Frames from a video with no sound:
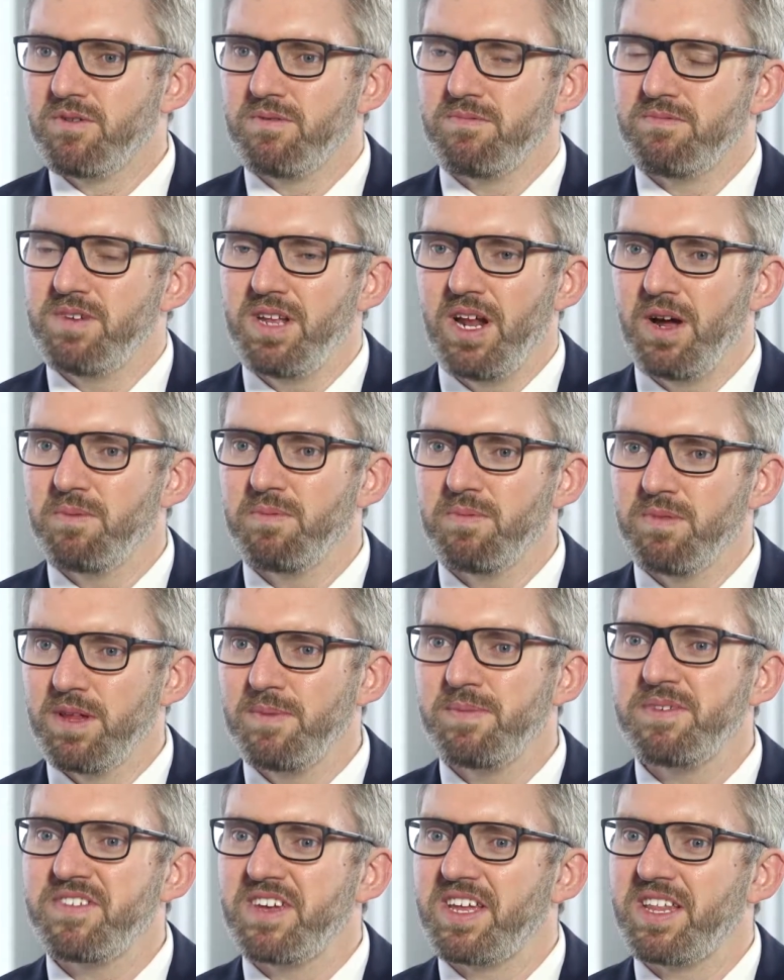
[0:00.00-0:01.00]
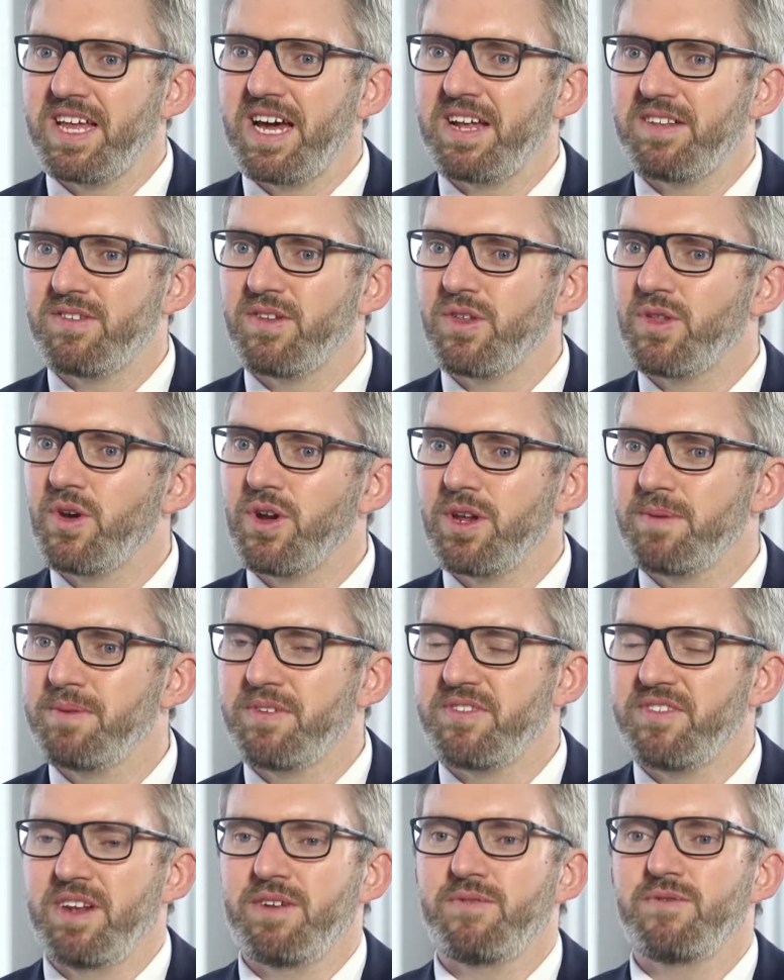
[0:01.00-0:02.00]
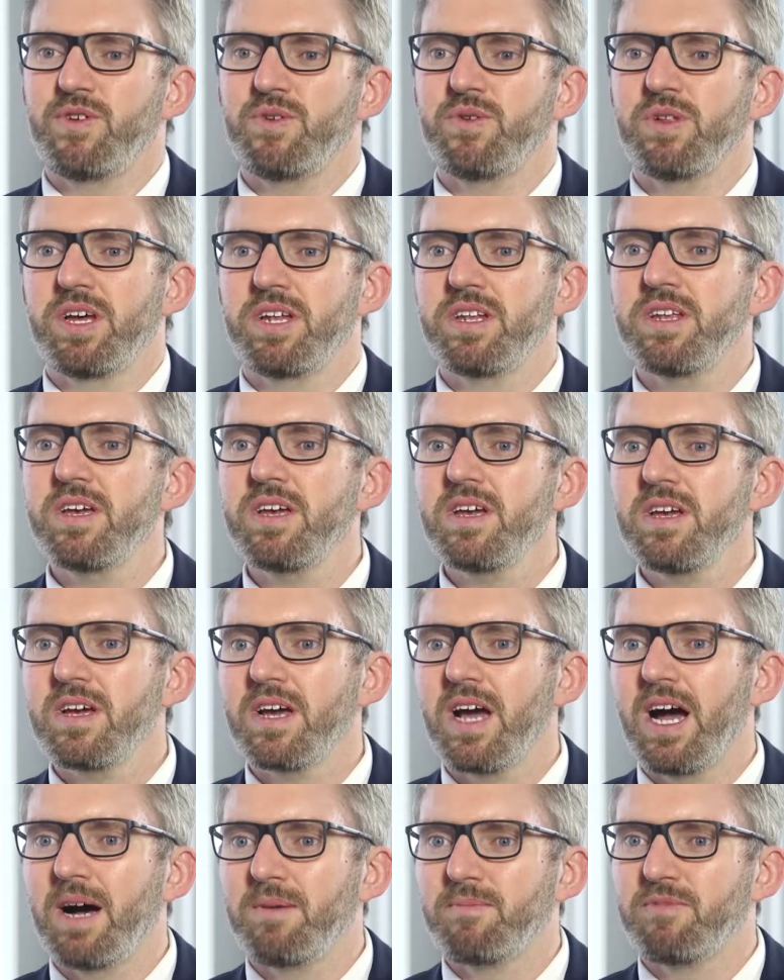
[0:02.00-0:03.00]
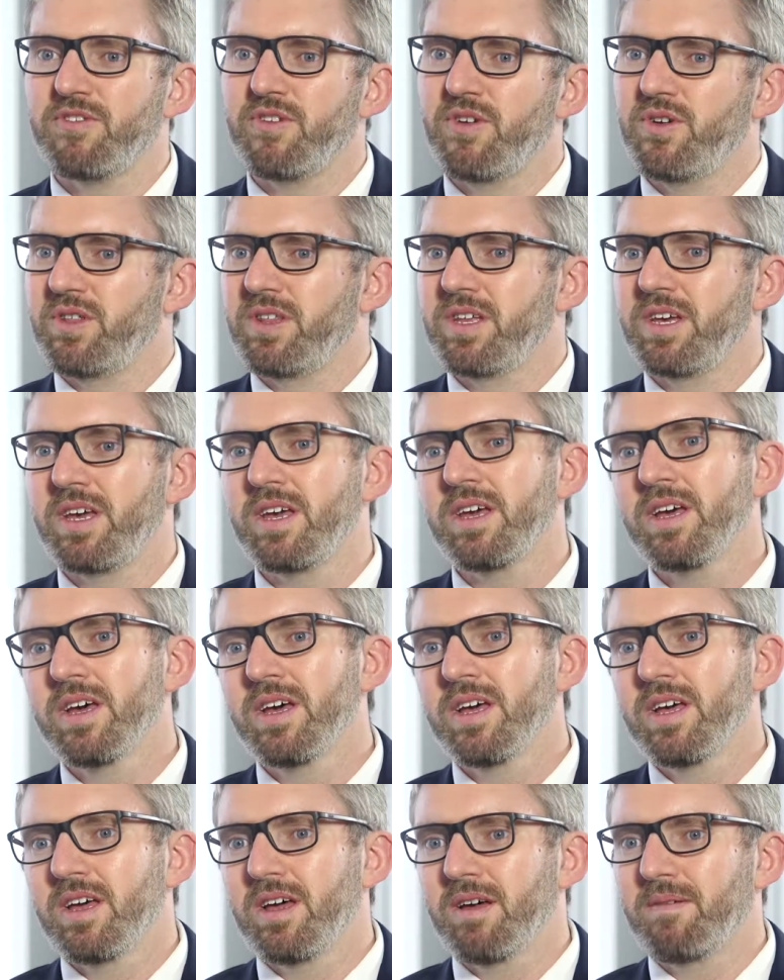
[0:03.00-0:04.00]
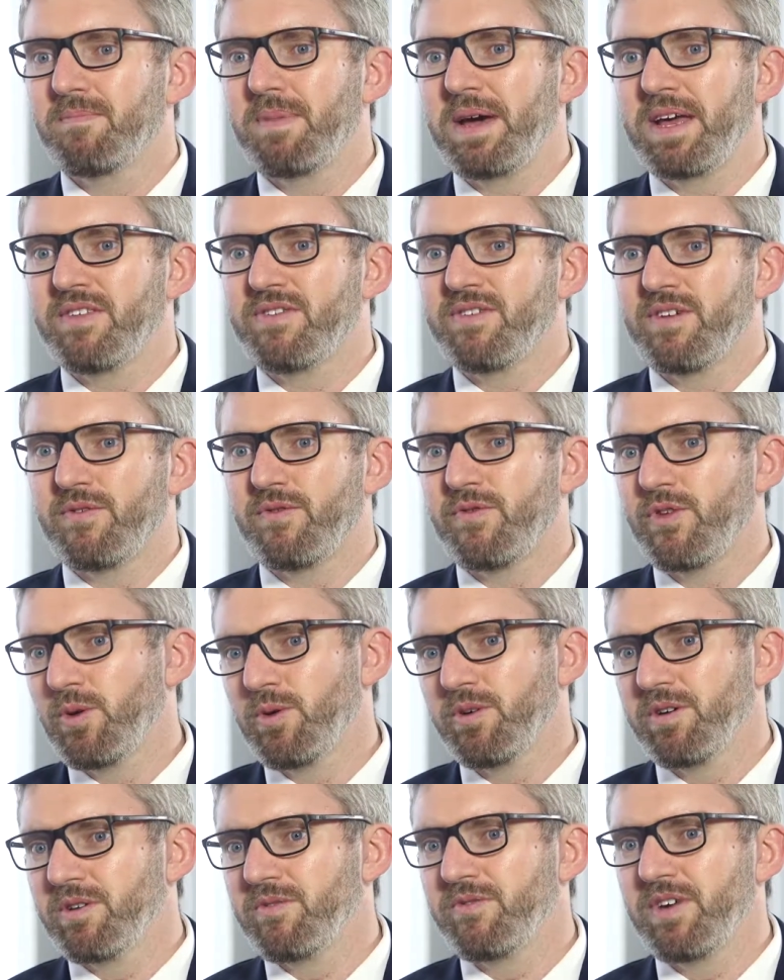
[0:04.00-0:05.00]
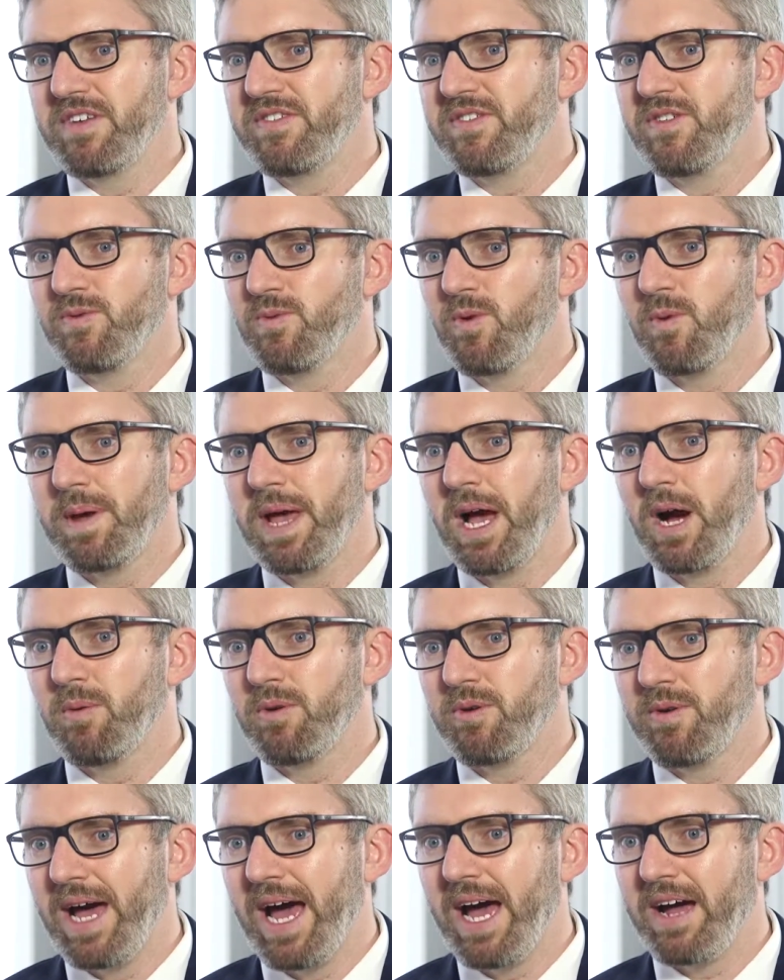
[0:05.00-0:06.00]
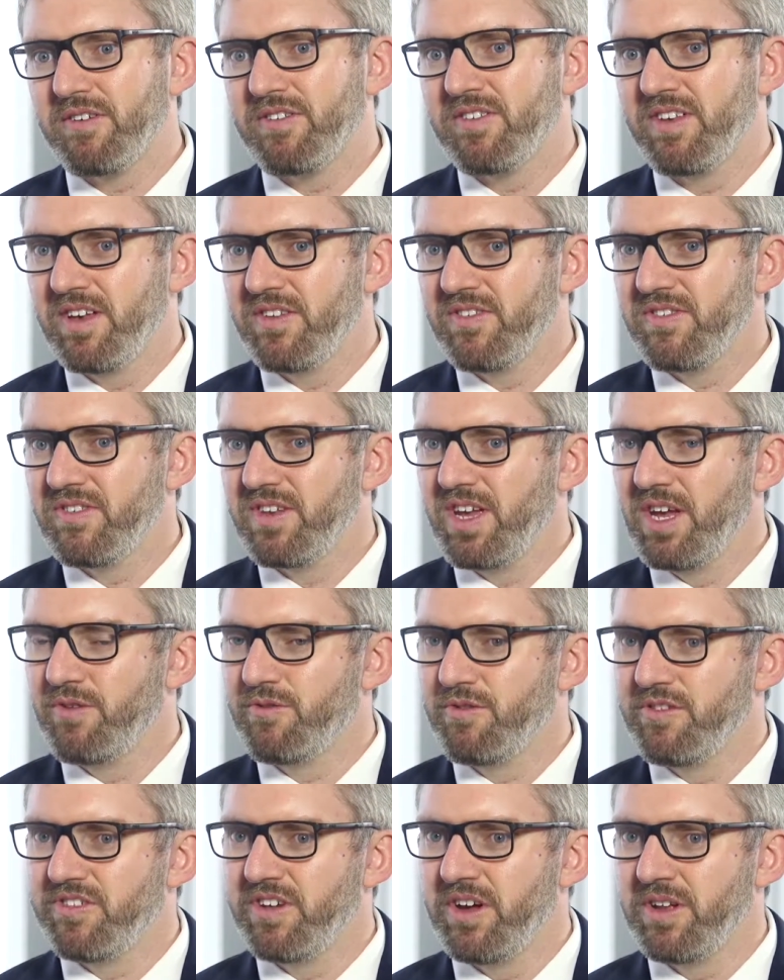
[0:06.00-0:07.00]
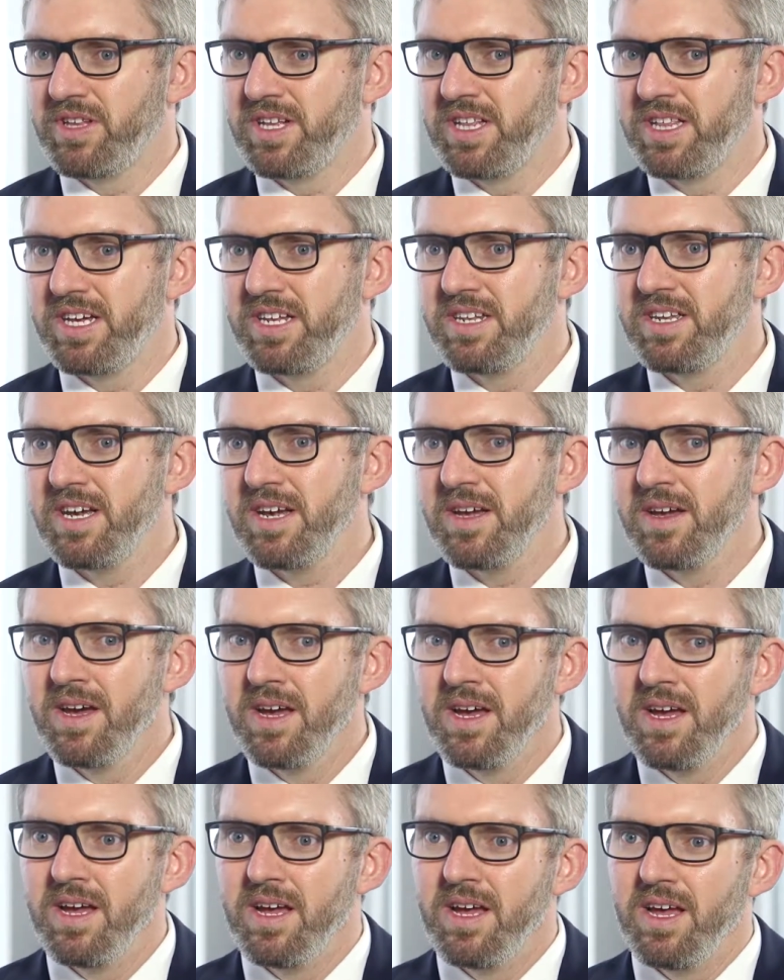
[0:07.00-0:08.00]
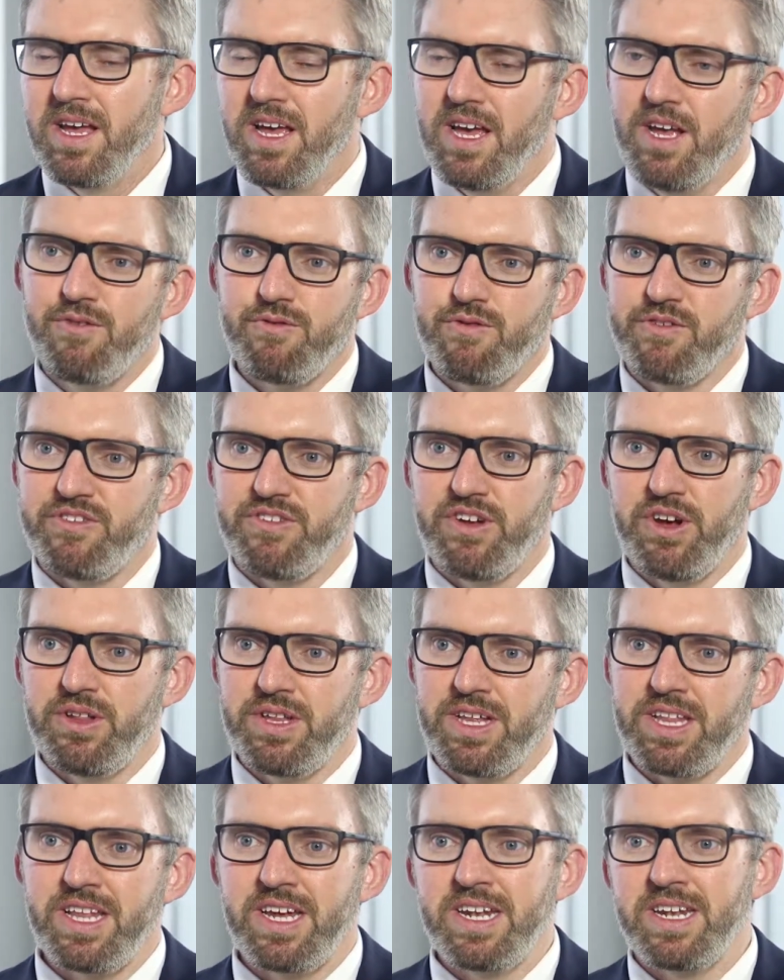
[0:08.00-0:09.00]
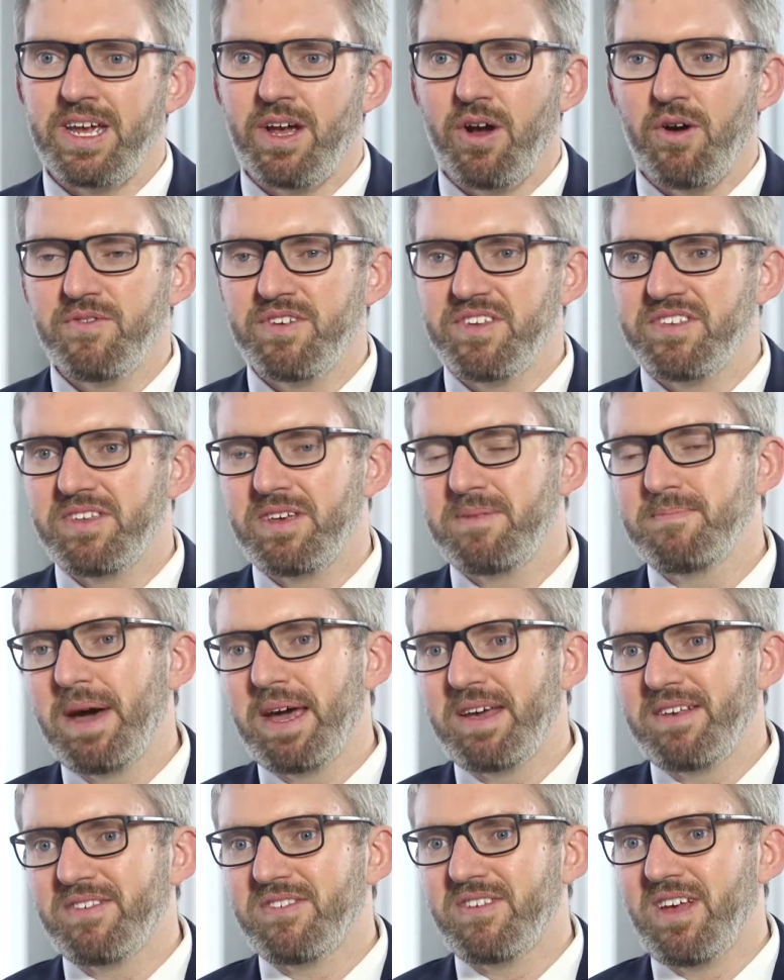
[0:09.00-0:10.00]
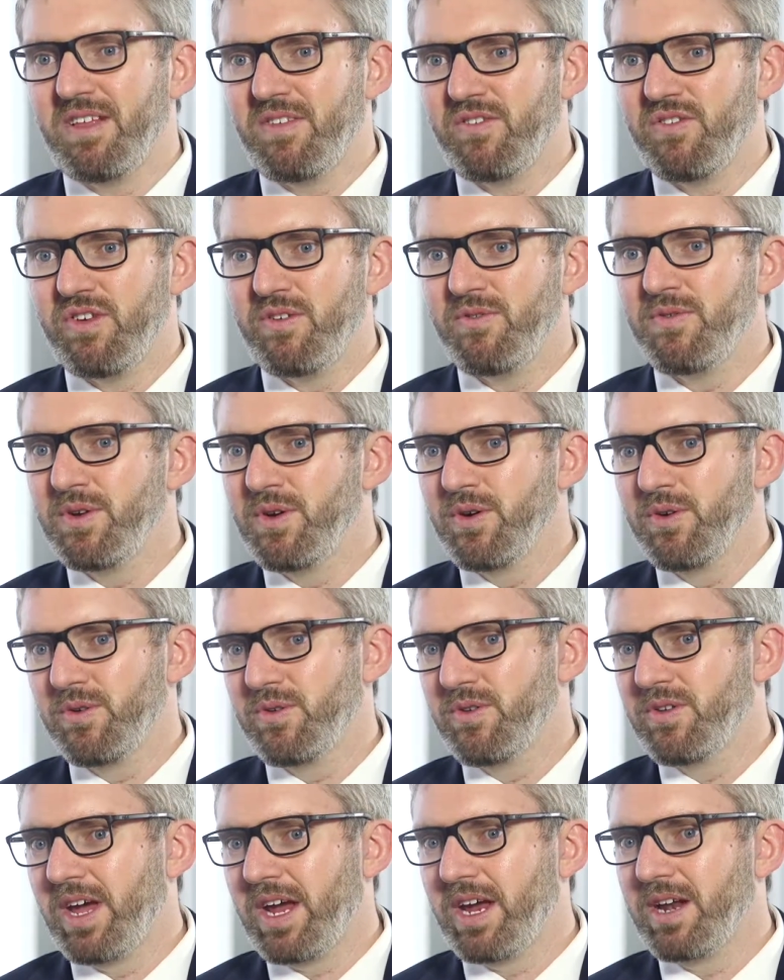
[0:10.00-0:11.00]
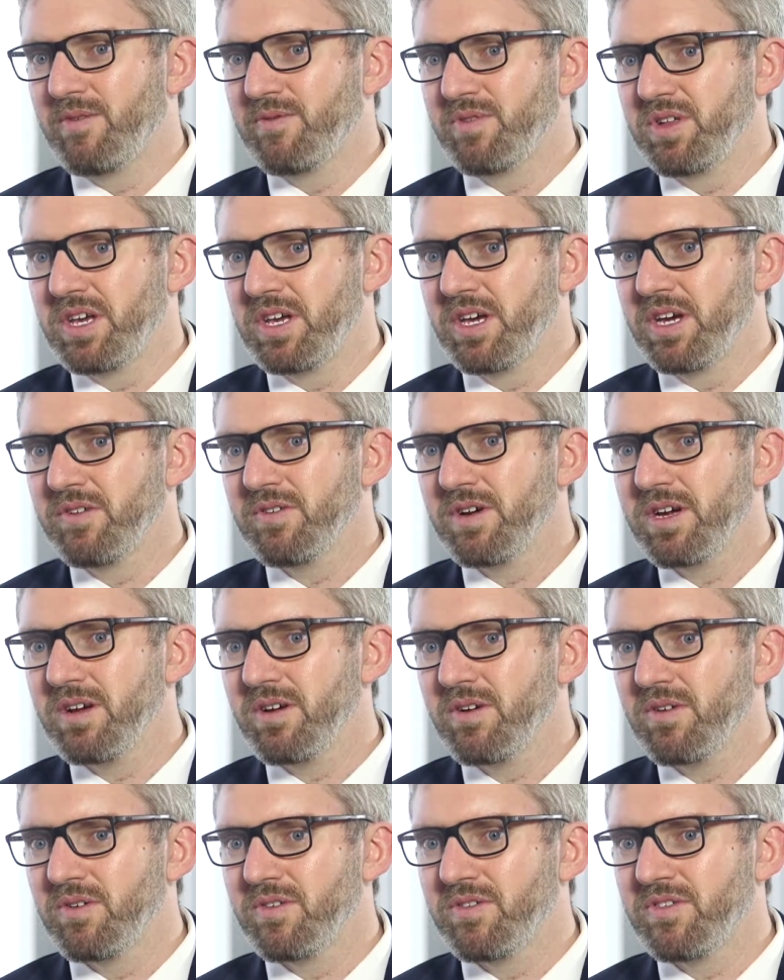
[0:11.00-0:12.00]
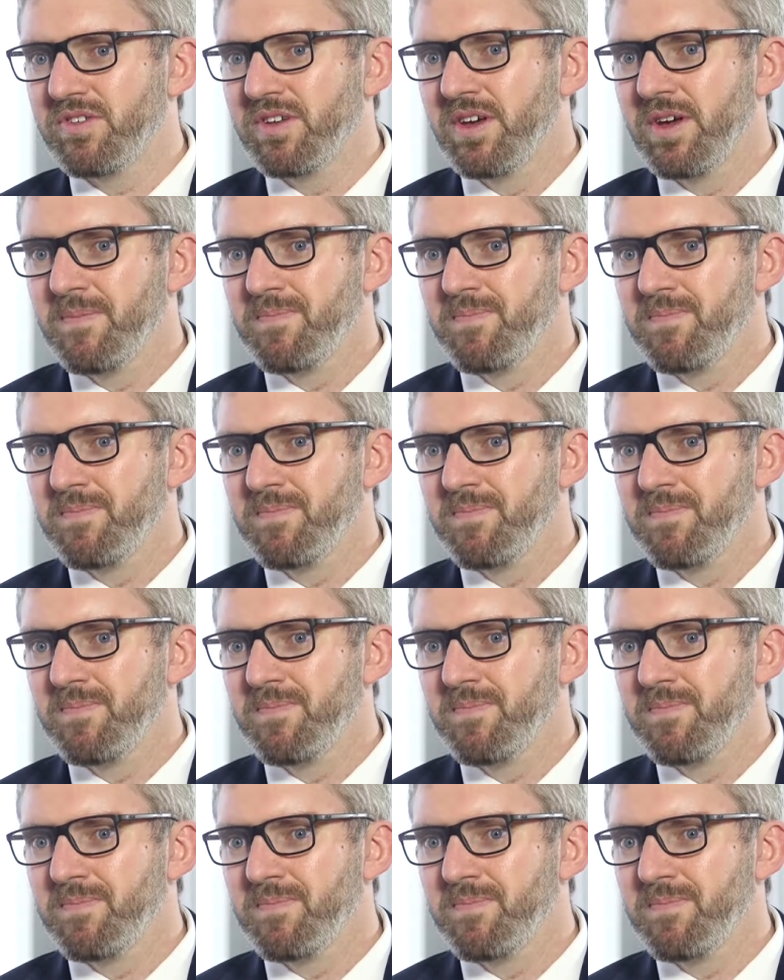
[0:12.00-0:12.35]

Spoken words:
limiting that to 30% of new lending, certainly it means that fewer investors will be able to access interest-only lending. Interest-only lending obviously makes sense if you're negatively gearing, because